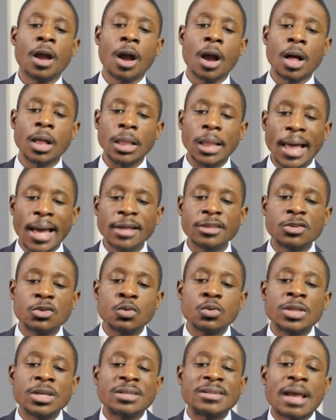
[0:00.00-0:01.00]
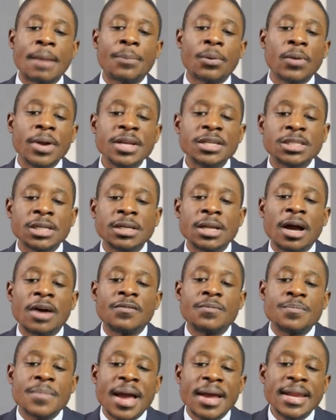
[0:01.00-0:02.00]
led to the separation
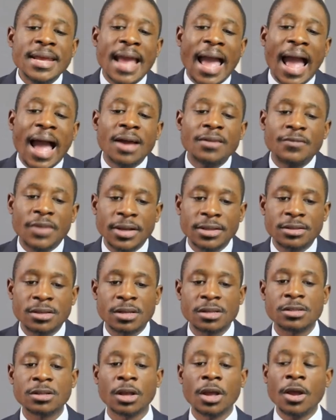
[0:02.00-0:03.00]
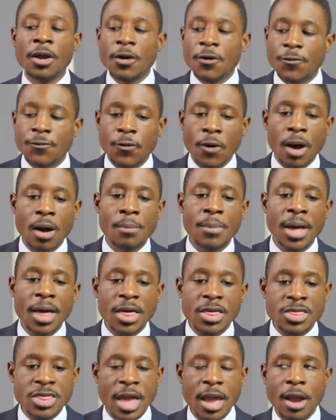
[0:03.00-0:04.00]
of many Adventists from
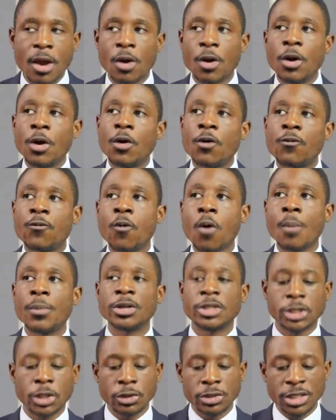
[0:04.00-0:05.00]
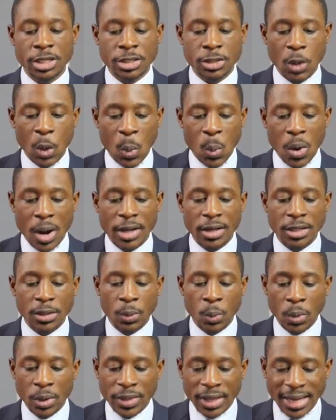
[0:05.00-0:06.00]
their former churches? What
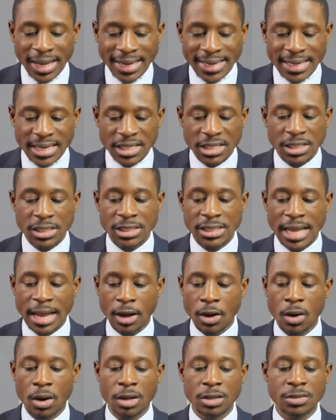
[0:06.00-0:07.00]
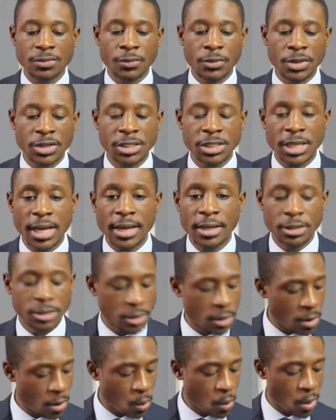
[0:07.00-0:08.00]
were the conditions that caused for this
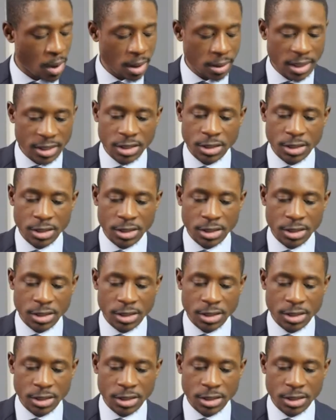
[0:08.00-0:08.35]
change? Well, let's